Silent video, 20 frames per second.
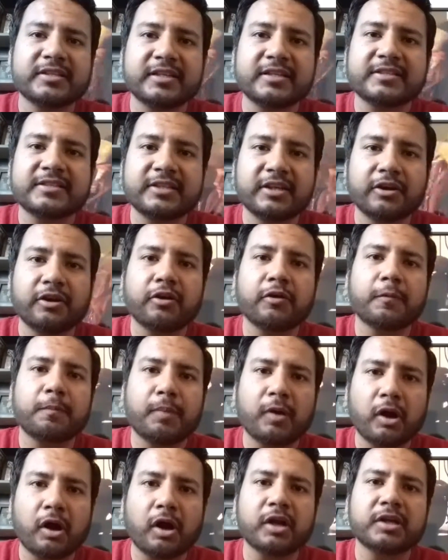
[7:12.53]
considered
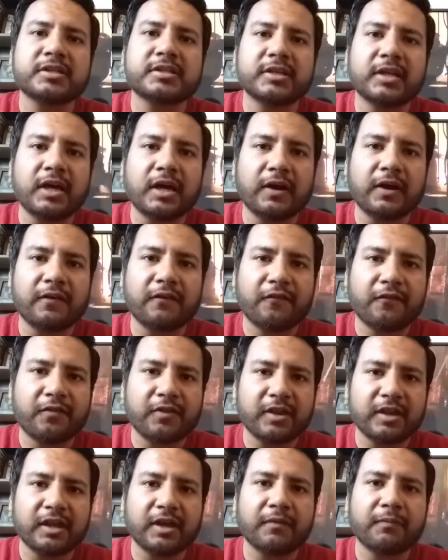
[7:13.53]
part of
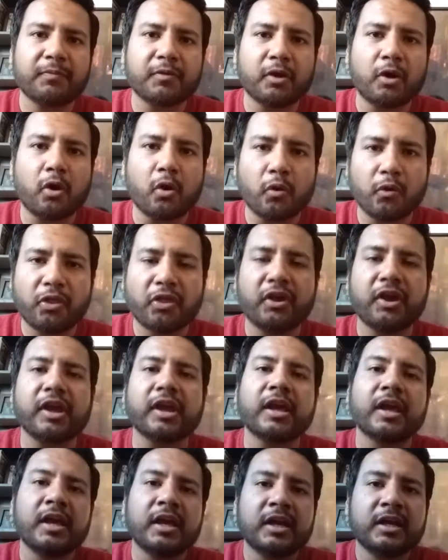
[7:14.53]
the whole
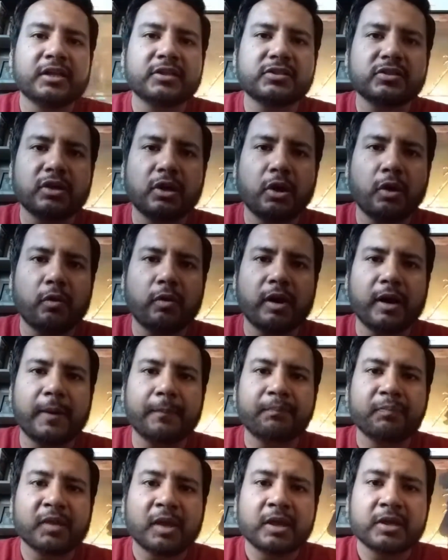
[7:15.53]
thing.
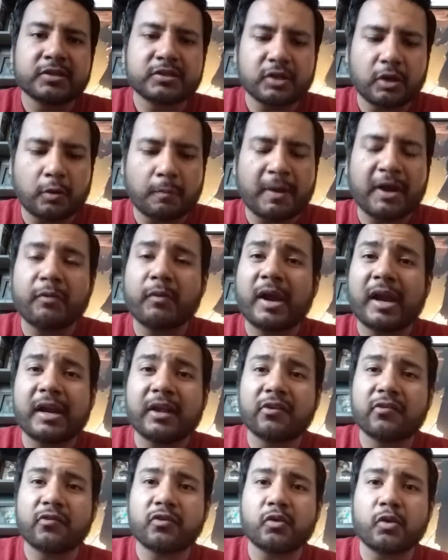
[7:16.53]
So so my
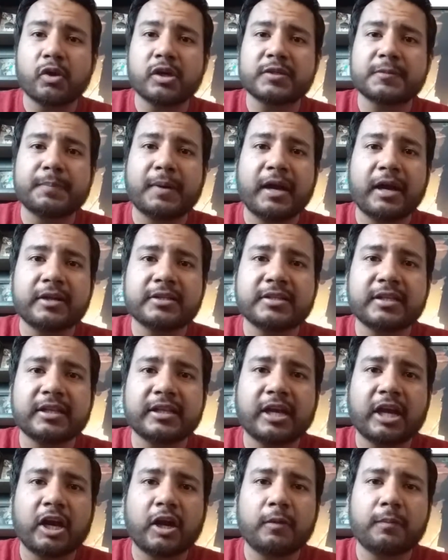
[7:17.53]
ratings towards Pirates of the
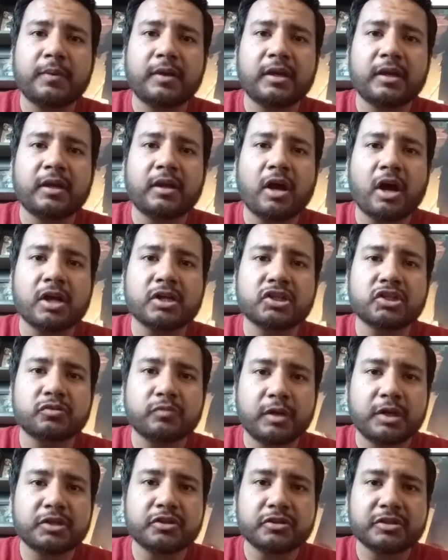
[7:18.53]
Caribbean on
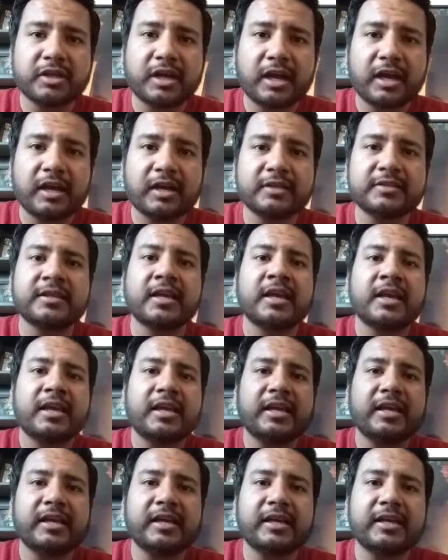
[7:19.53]
Stranger Tides
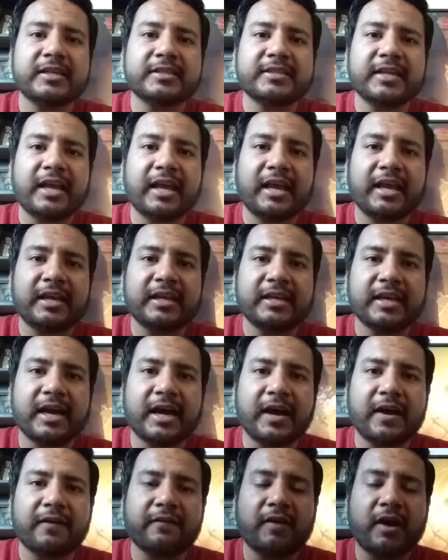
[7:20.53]
is a
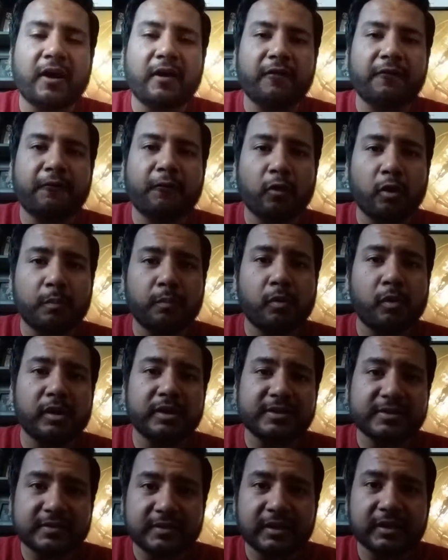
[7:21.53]

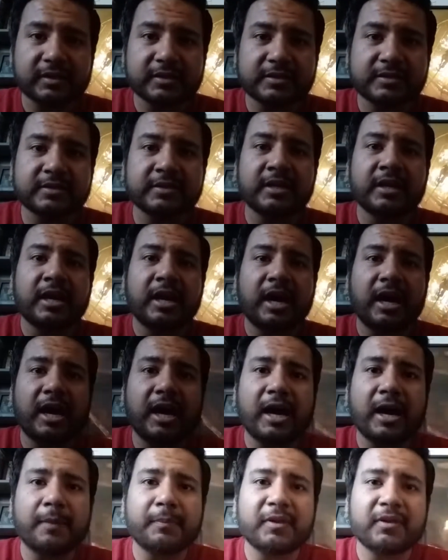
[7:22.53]

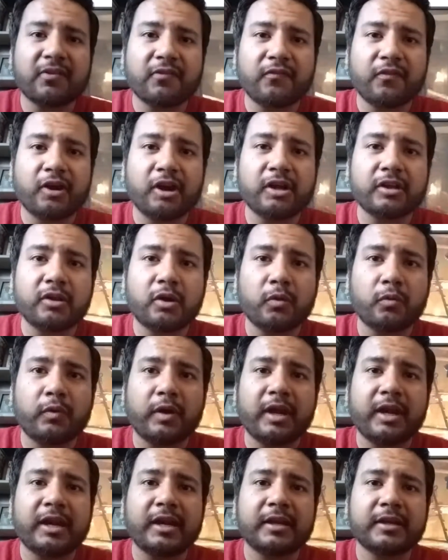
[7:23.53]
4.6. It's a very low
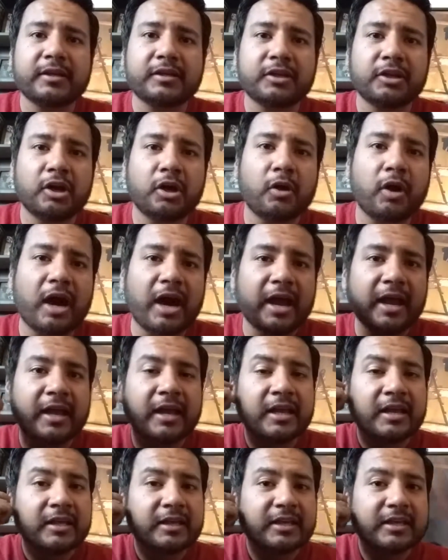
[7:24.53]
rating, you
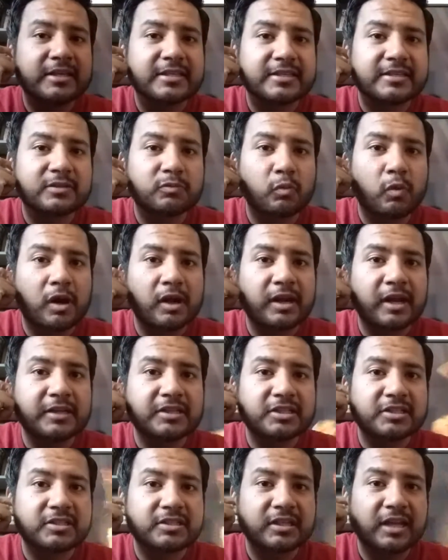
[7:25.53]
know, because one,
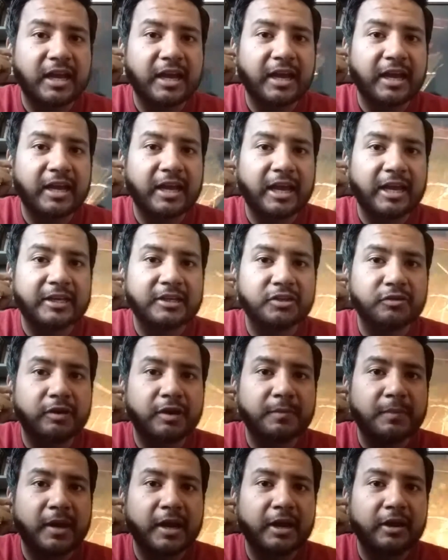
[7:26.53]
I do
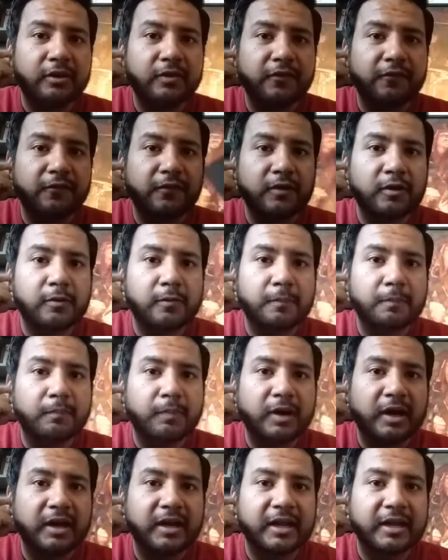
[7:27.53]
admire the film,
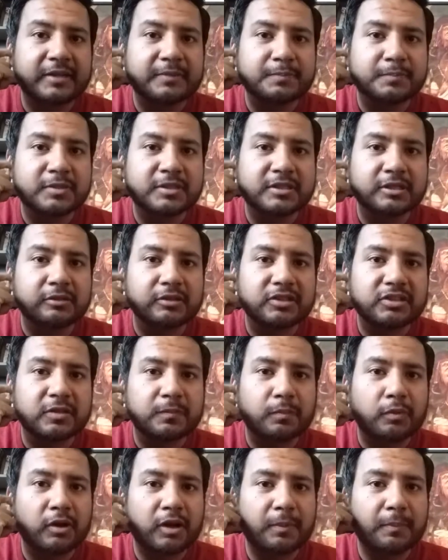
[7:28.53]
but I'm still
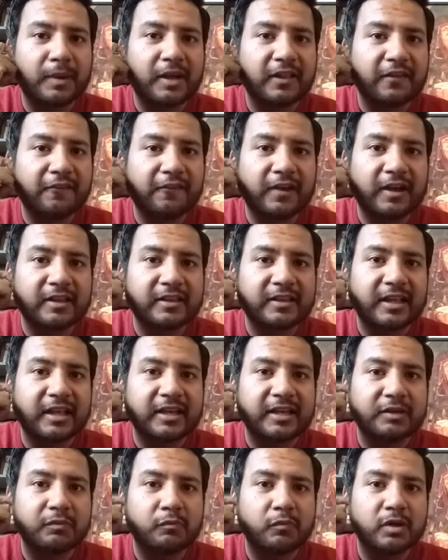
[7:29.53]
disappointed by the fact
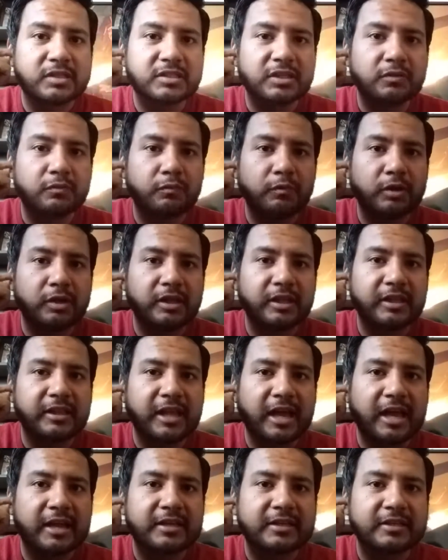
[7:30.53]
that it wasn't really
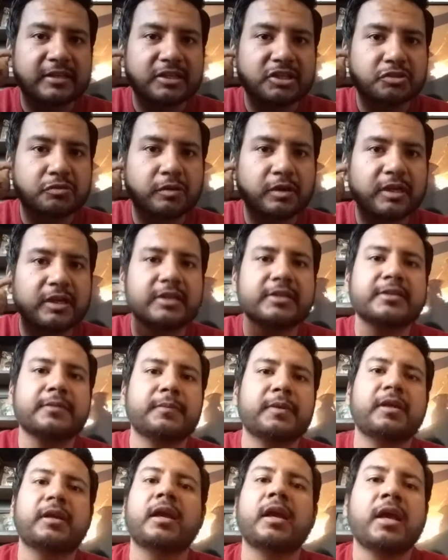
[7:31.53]
that intriguing to
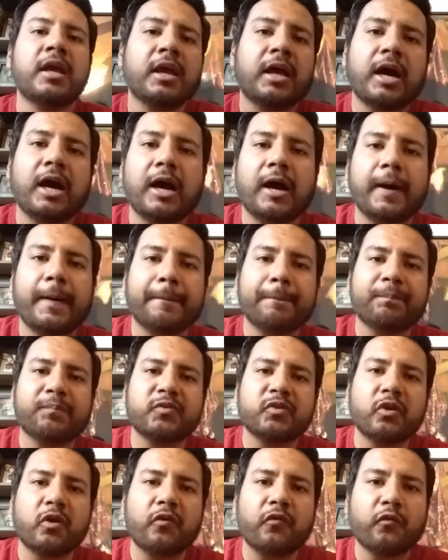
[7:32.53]
me.
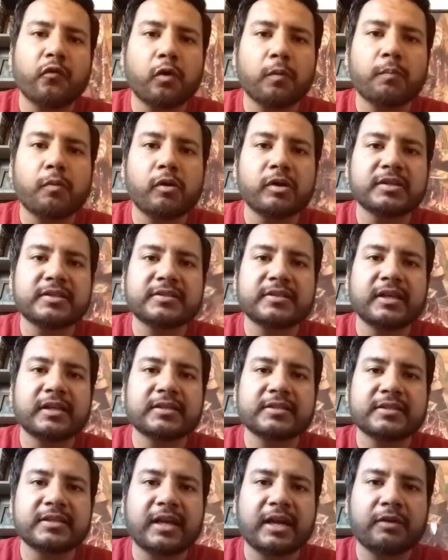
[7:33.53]
So
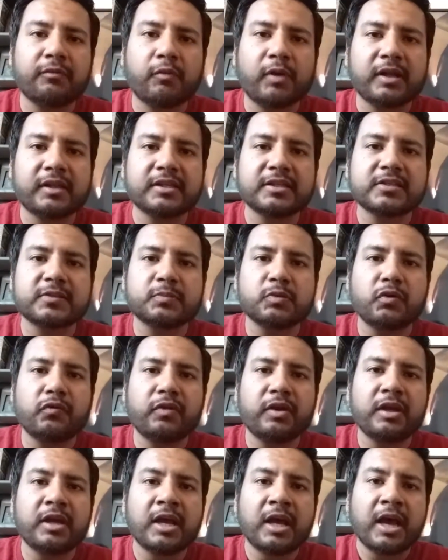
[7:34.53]
4.6, I rate this
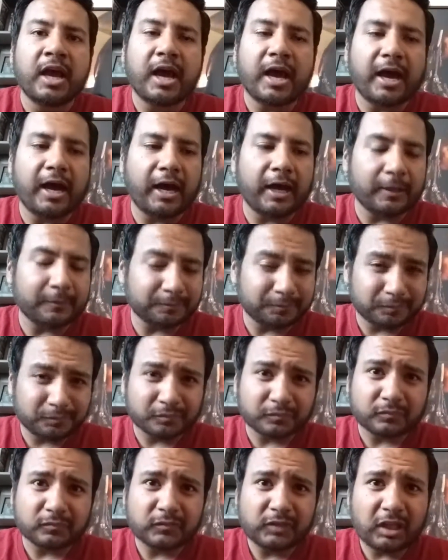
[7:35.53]
movie.
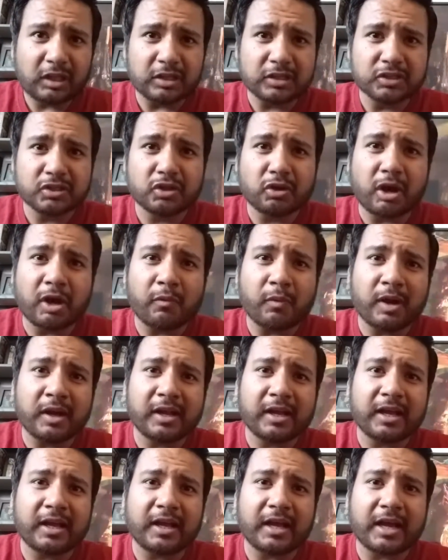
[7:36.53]
So
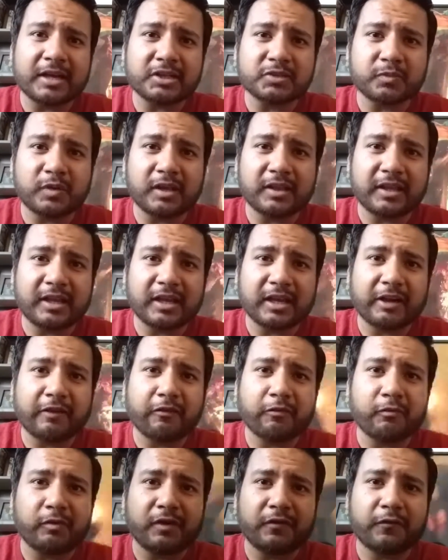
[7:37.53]
I just want to thank
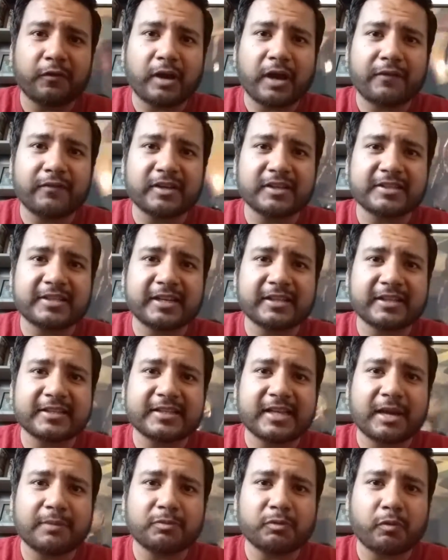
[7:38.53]
everyone for having to take the
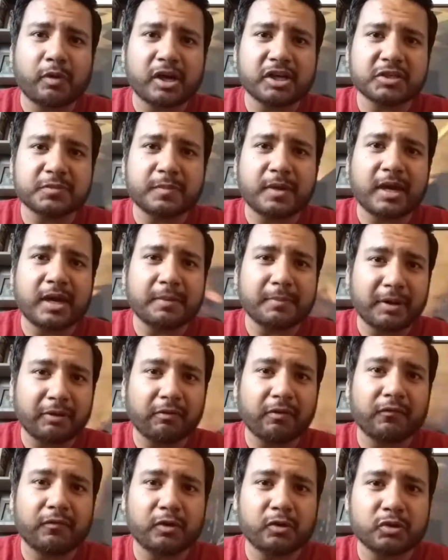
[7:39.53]
time to watch my
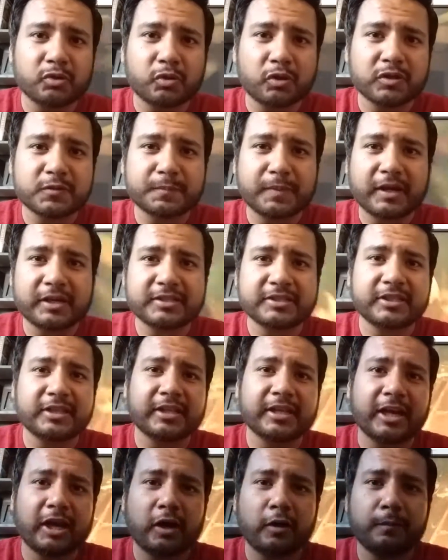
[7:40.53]
review towards Pirates of
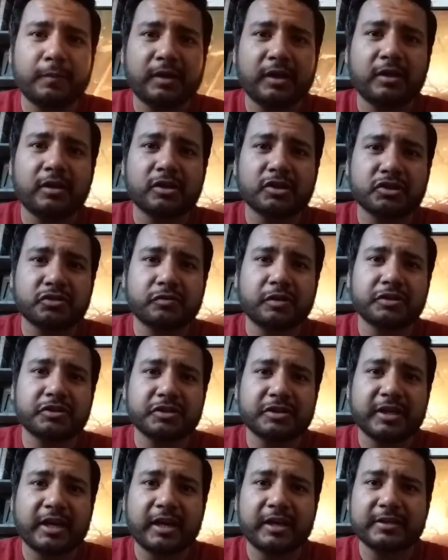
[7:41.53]
the Caribbean on Stranger
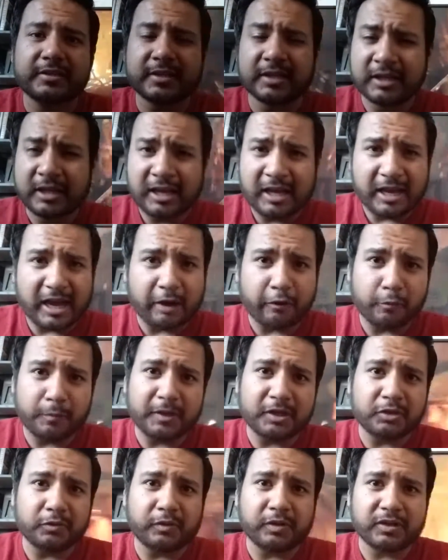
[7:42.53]
Tides. I will
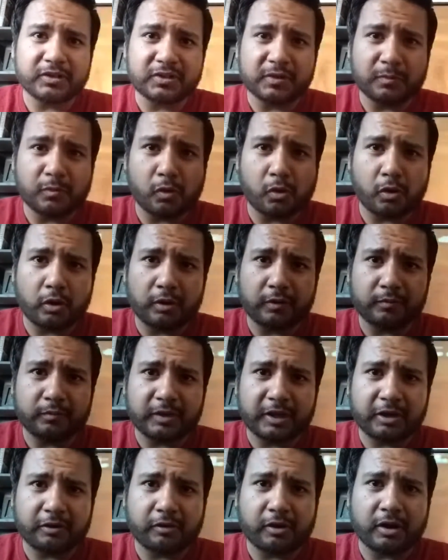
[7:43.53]
be doing some more
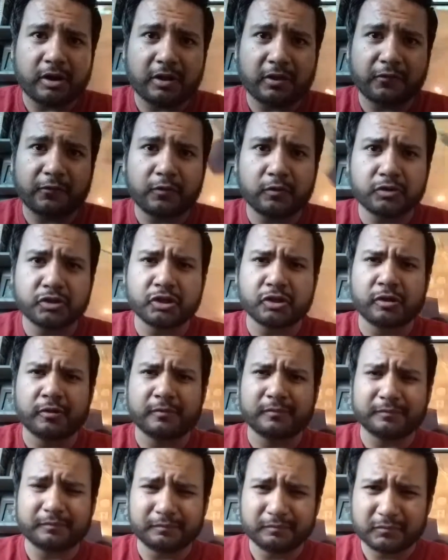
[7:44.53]
later on in the future.
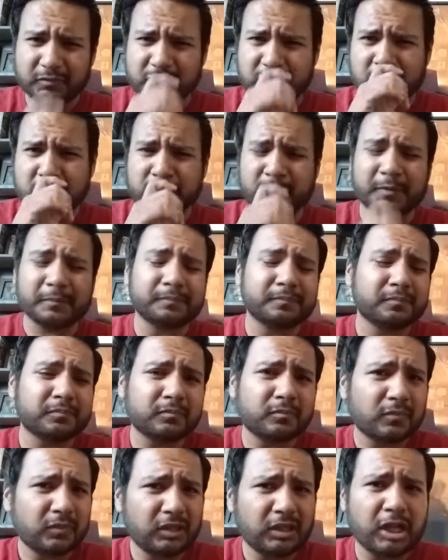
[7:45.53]
Excuse me.
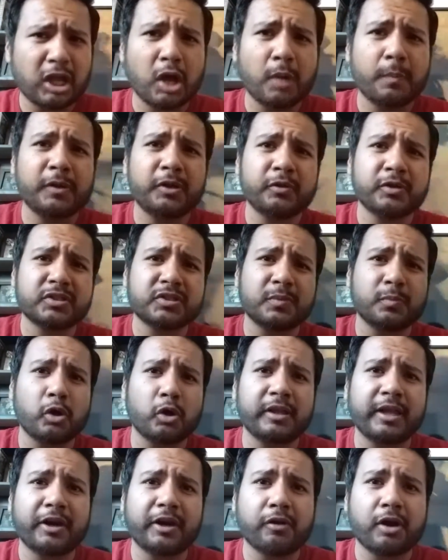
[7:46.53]
I'll be doing some
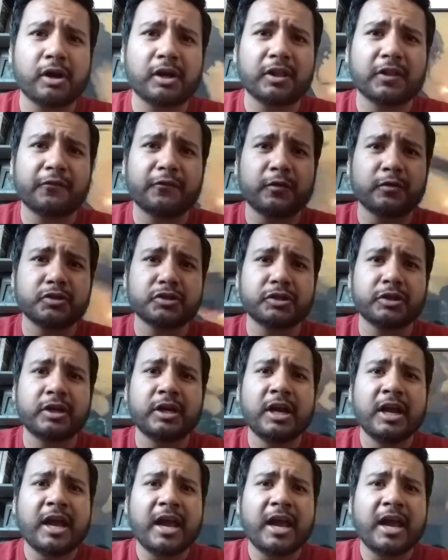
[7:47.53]
more later on in the future.